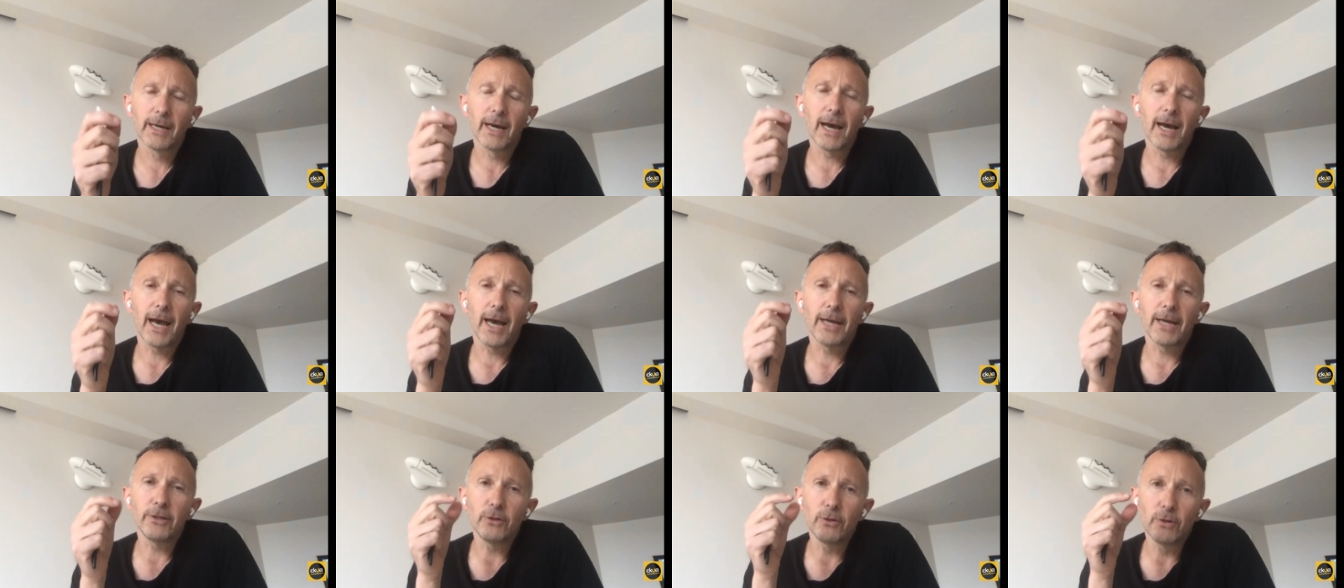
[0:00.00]

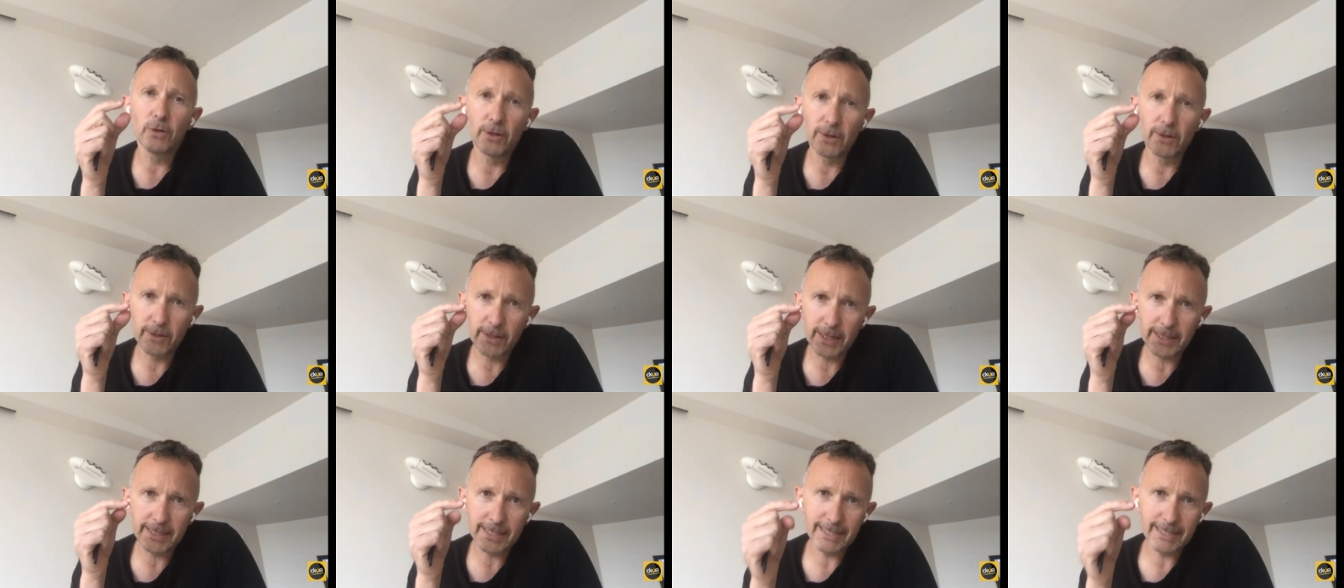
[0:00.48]
and you look
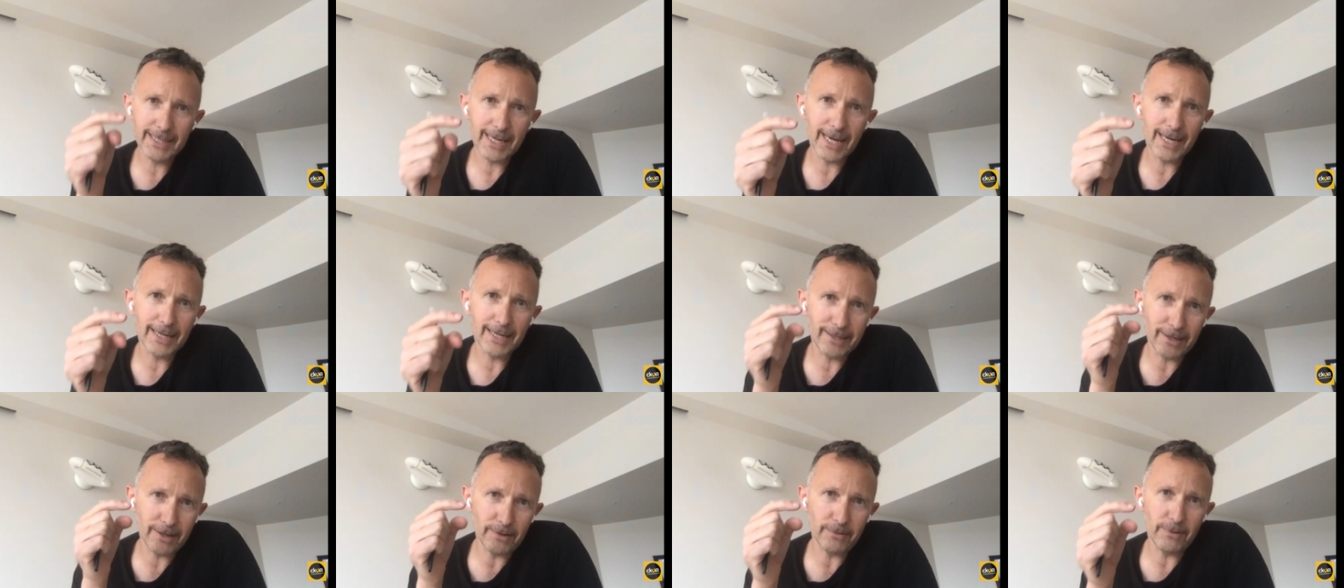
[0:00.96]
at the
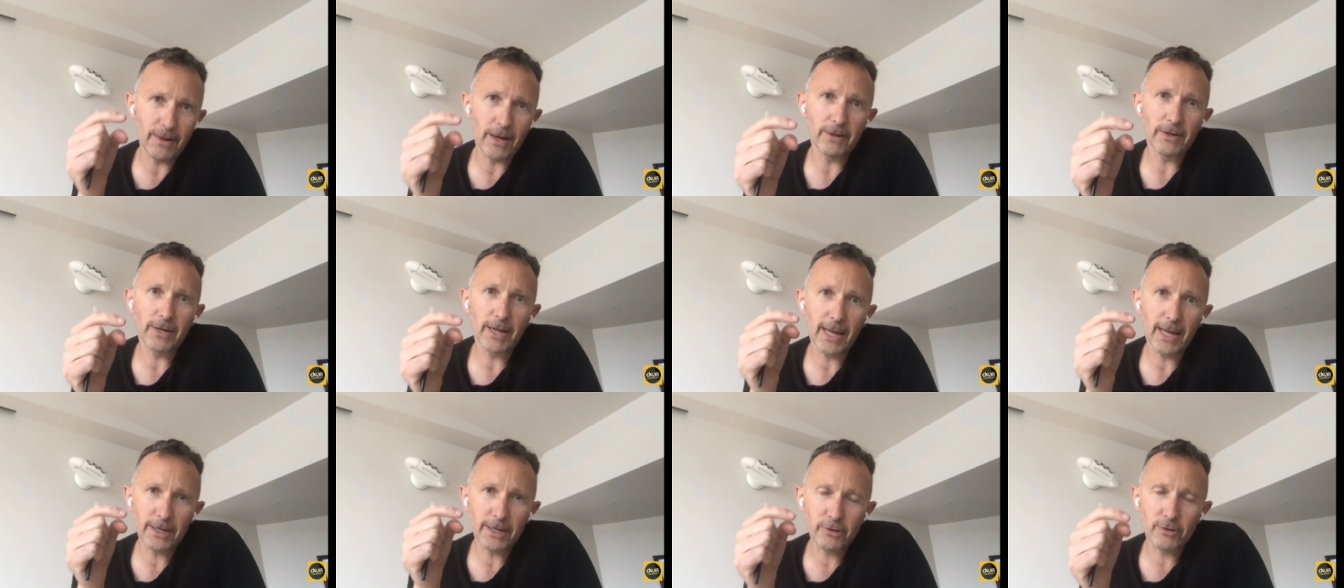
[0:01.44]
data around
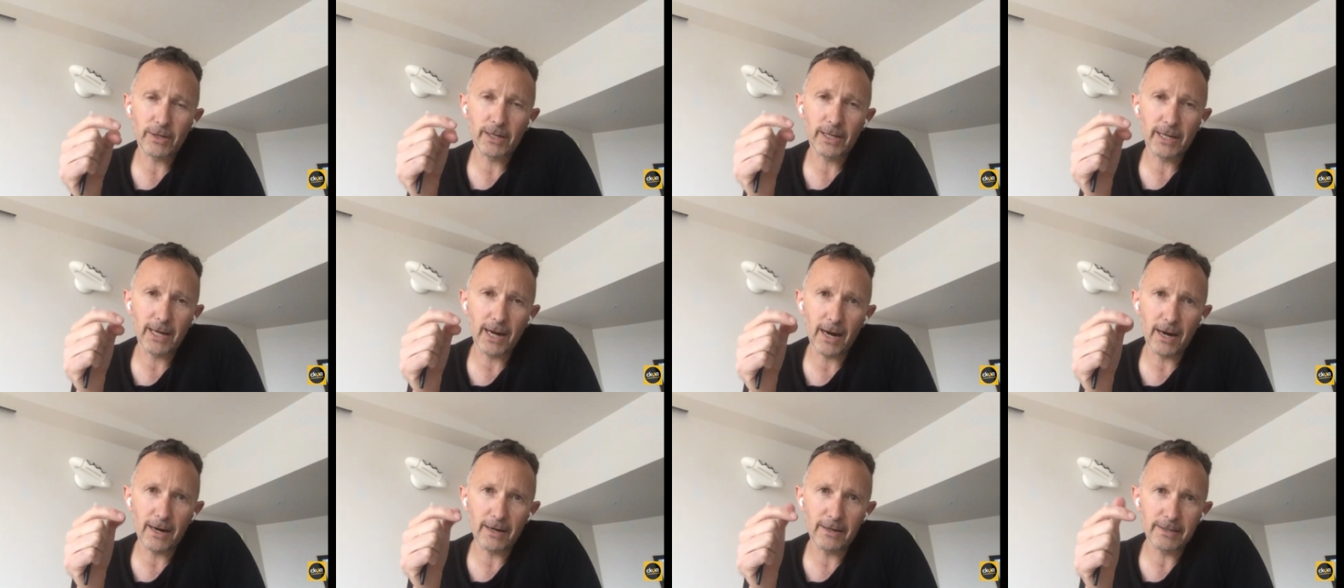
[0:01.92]
electric
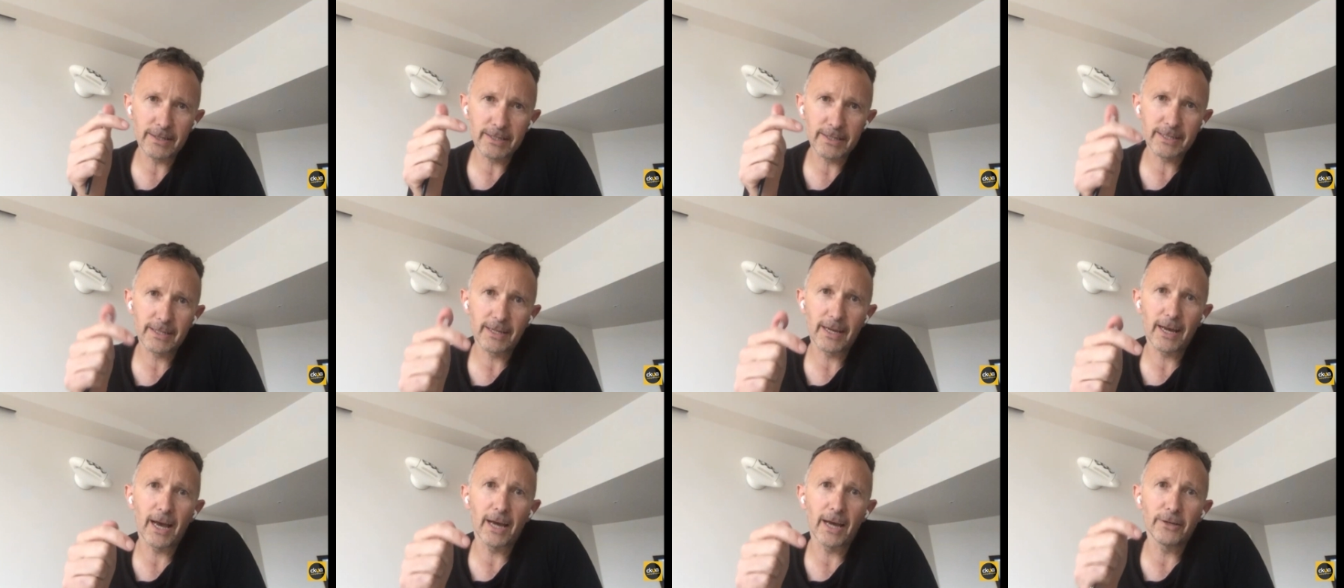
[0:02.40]
cars
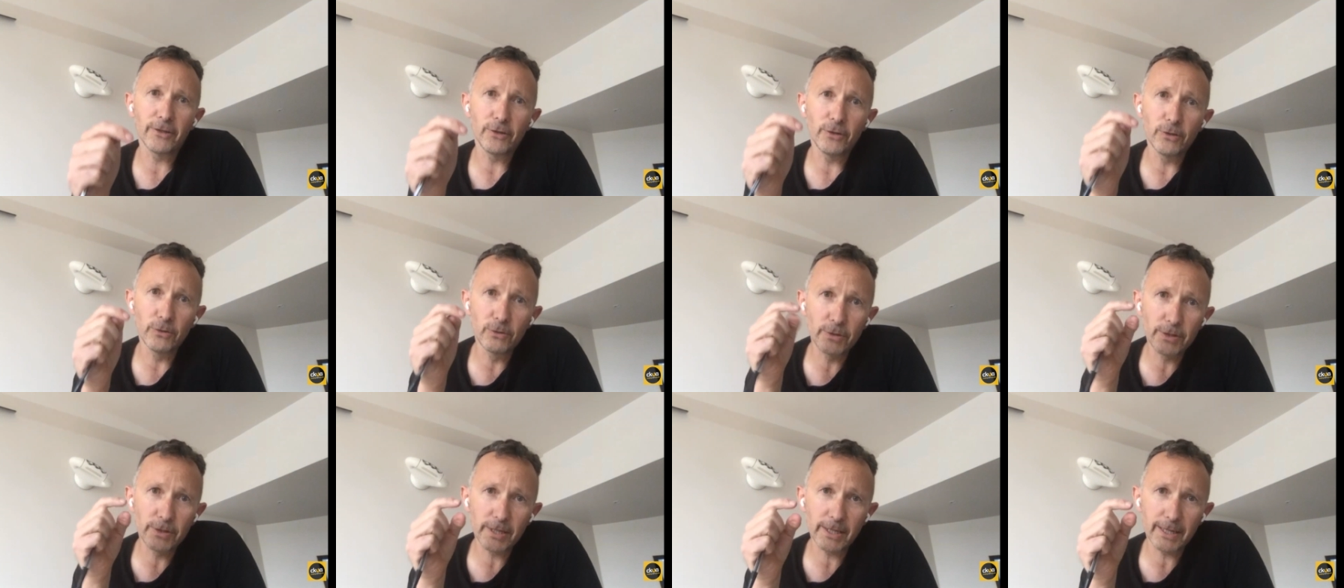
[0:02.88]
and you
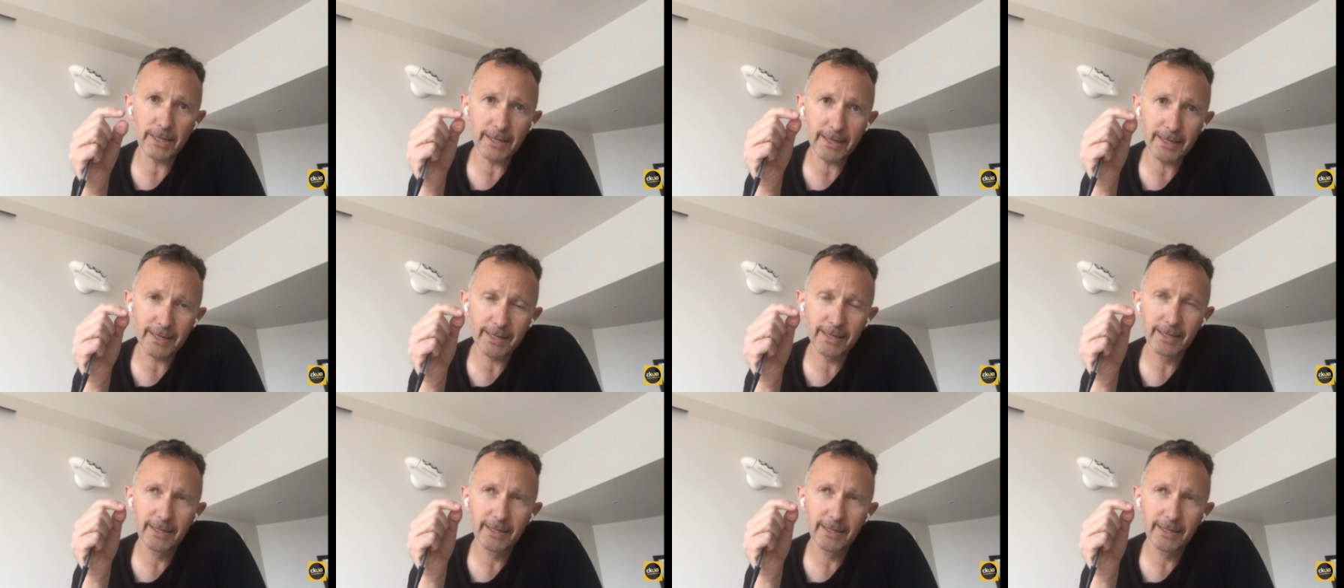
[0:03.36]
think